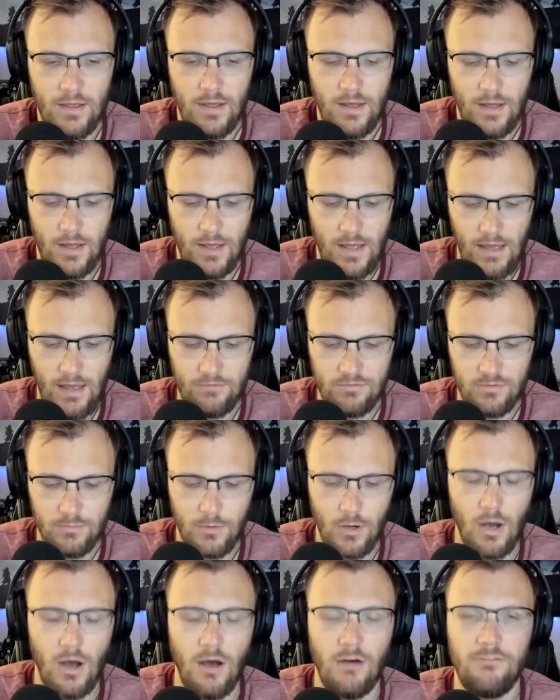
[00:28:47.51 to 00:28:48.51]
uh, have some
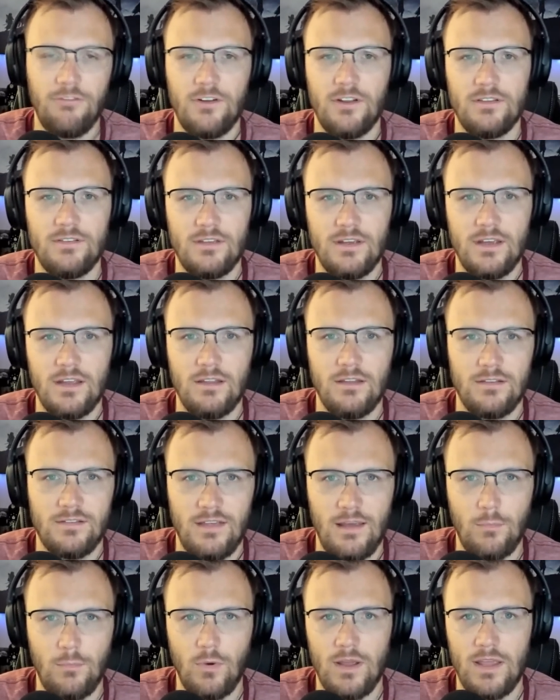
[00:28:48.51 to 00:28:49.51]
confidence in the
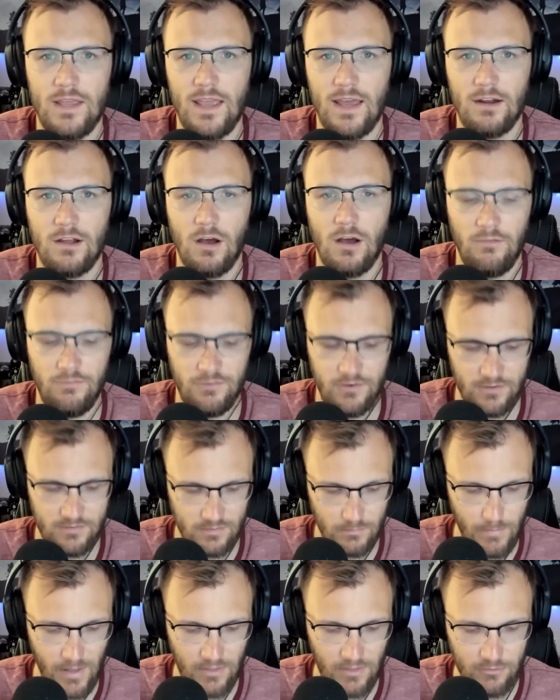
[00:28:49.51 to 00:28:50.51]
same way he had confidence
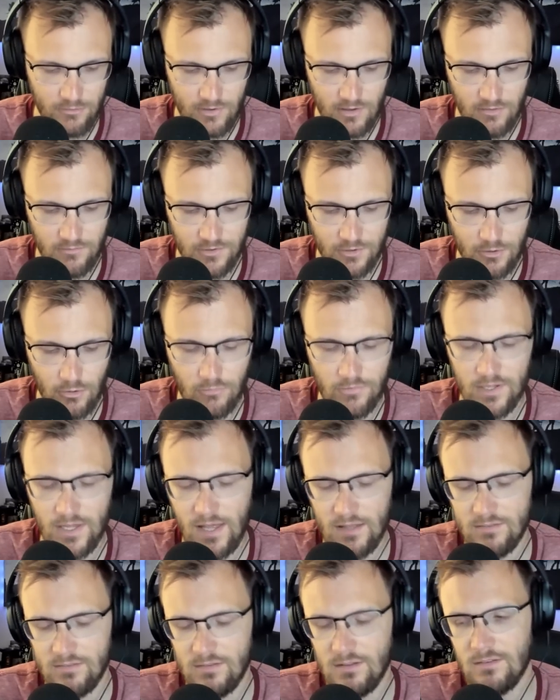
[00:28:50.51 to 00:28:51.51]
in Matthew Dellavedova
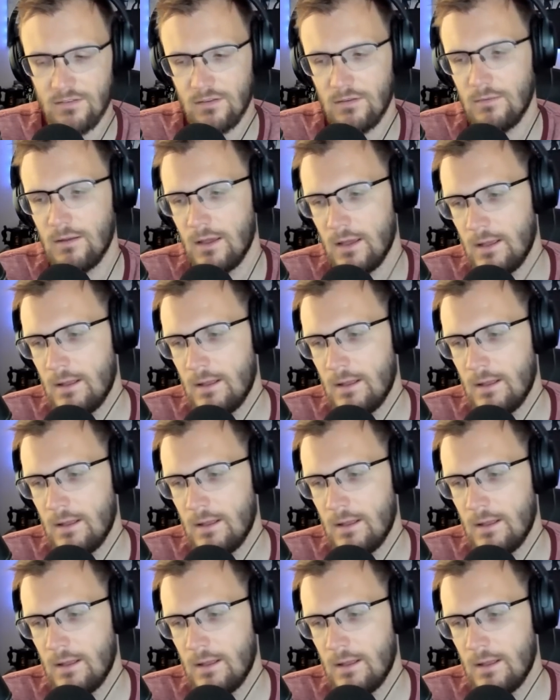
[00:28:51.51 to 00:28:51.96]
last season.